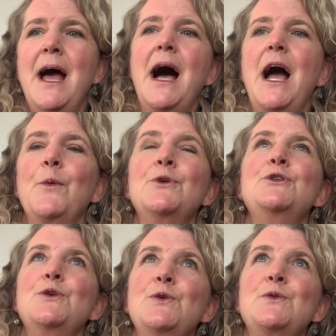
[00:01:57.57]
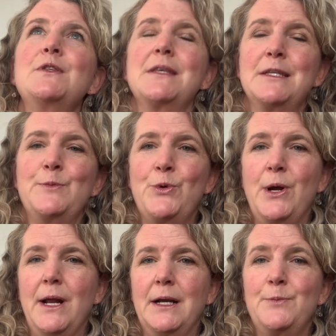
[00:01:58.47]
I would use this
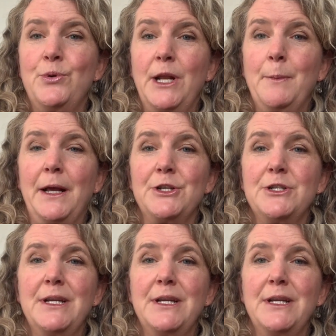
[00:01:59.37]
product pretty much